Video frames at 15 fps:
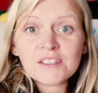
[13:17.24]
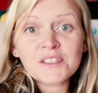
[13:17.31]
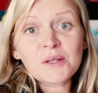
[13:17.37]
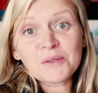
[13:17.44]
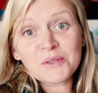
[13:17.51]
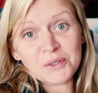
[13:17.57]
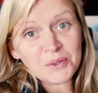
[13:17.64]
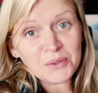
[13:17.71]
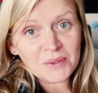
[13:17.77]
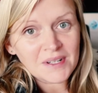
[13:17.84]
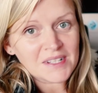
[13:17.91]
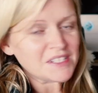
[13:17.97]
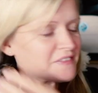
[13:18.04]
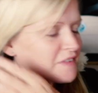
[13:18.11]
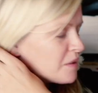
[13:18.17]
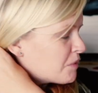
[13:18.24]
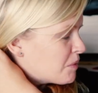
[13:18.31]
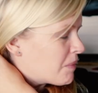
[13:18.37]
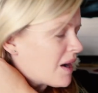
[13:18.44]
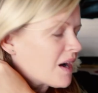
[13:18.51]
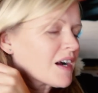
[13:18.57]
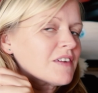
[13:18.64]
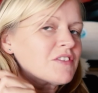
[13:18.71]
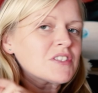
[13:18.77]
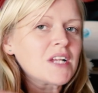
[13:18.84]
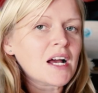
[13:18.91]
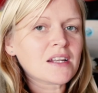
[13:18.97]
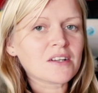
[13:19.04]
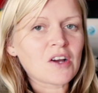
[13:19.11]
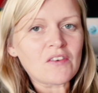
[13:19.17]
so school has thrown me back. I just
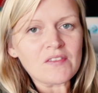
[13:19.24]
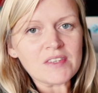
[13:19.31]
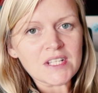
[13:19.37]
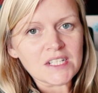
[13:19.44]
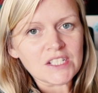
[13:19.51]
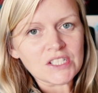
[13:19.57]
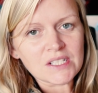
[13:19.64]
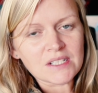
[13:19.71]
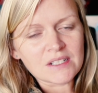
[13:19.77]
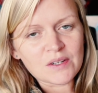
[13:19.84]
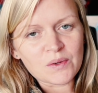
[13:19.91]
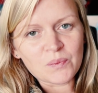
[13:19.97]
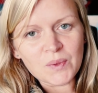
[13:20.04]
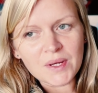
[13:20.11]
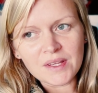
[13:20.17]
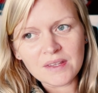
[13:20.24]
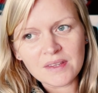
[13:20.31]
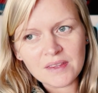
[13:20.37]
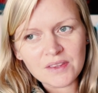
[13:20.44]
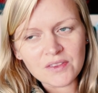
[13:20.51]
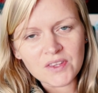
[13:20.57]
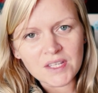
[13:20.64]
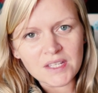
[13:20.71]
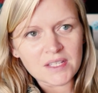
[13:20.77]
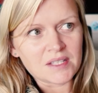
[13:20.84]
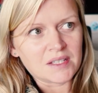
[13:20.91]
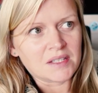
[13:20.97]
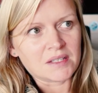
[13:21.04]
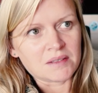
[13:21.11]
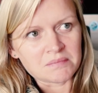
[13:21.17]
had a conversation with
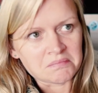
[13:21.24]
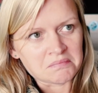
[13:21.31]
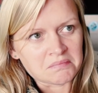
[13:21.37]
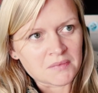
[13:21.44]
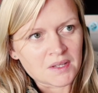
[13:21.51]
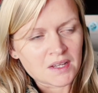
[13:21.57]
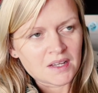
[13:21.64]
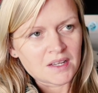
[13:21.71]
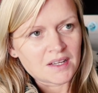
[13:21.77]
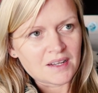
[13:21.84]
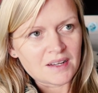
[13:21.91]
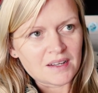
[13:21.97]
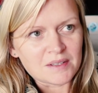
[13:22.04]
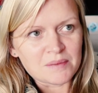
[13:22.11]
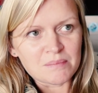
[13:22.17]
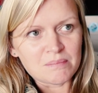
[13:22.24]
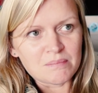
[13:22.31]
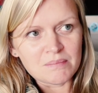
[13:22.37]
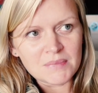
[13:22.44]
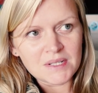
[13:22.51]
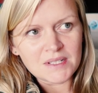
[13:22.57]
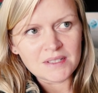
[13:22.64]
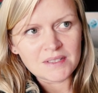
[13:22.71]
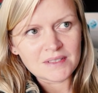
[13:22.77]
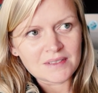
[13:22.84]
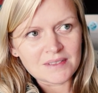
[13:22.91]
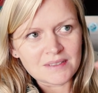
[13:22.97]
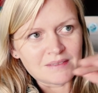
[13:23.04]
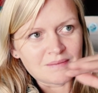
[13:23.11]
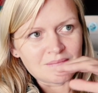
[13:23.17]
the admin.
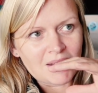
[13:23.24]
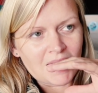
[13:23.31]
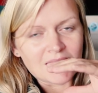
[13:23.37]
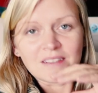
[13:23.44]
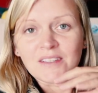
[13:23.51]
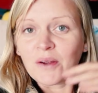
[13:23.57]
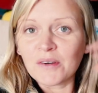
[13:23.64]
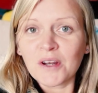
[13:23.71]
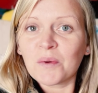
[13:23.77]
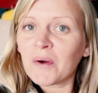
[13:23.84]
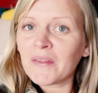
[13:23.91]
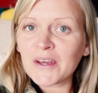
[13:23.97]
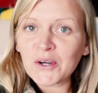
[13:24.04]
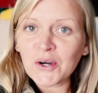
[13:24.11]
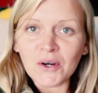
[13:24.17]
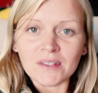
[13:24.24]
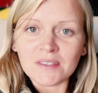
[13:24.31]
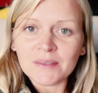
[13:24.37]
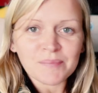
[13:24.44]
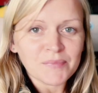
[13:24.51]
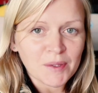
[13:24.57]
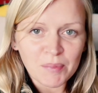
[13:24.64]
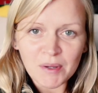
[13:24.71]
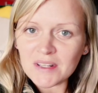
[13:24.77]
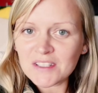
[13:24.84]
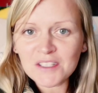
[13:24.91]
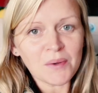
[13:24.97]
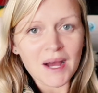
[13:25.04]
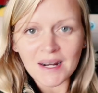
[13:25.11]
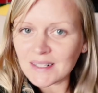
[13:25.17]
I don't know what they're called. The
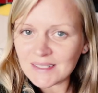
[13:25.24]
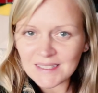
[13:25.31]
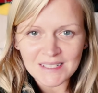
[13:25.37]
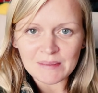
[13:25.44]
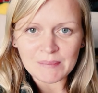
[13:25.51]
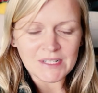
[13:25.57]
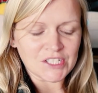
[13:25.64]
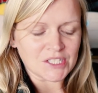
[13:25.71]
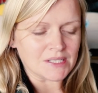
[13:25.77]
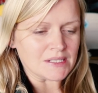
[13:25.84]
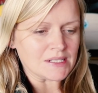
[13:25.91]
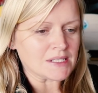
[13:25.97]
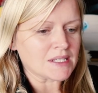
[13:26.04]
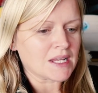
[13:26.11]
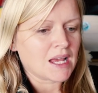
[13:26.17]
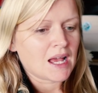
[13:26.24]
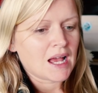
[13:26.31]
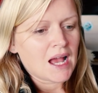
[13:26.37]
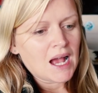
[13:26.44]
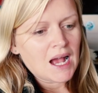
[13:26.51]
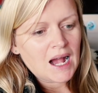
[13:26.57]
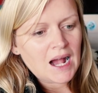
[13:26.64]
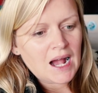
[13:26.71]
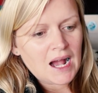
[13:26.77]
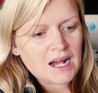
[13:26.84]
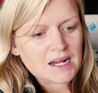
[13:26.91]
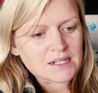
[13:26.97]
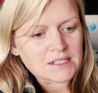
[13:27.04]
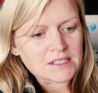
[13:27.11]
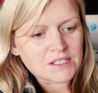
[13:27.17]
person who handles admissions,
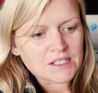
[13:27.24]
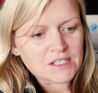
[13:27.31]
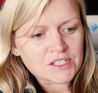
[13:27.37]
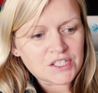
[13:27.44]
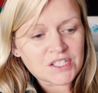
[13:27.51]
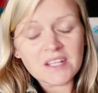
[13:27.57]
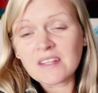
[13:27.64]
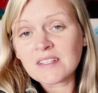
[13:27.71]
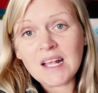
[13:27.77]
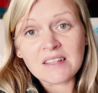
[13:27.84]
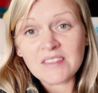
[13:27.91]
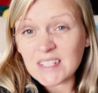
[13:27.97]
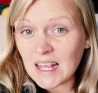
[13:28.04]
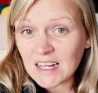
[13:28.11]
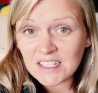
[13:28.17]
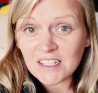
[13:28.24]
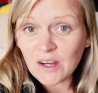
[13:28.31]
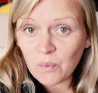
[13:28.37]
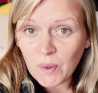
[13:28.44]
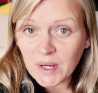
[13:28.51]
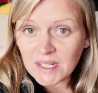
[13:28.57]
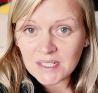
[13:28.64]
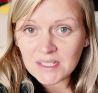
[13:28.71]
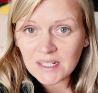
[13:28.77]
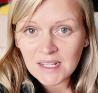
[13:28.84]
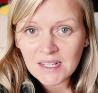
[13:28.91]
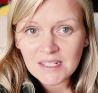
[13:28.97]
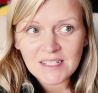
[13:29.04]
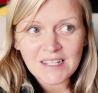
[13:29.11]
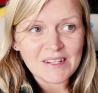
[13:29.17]
and she said there's, there's actually a waiting
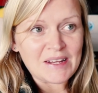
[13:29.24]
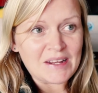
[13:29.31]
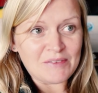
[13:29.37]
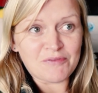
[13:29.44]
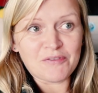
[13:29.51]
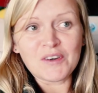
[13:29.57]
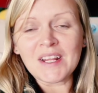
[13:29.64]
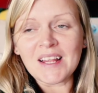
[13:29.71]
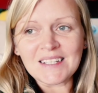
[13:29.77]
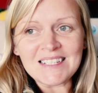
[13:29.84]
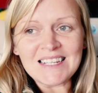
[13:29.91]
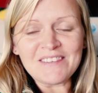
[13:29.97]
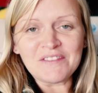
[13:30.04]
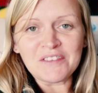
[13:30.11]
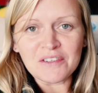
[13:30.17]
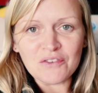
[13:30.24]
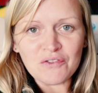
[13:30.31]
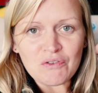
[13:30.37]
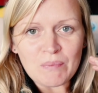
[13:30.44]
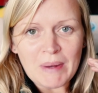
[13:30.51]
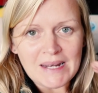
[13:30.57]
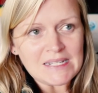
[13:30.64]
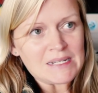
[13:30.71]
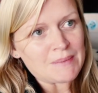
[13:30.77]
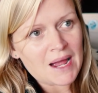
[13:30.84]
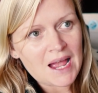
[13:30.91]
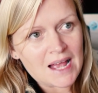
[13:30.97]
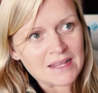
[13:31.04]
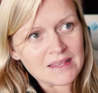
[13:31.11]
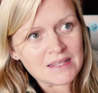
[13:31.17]
list. It, it funny. I didn't even enter my
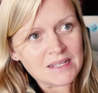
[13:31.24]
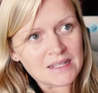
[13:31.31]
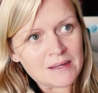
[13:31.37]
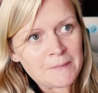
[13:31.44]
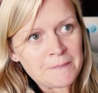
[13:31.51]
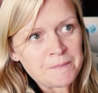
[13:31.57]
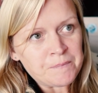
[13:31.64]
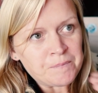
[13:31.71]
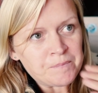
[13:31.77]
head that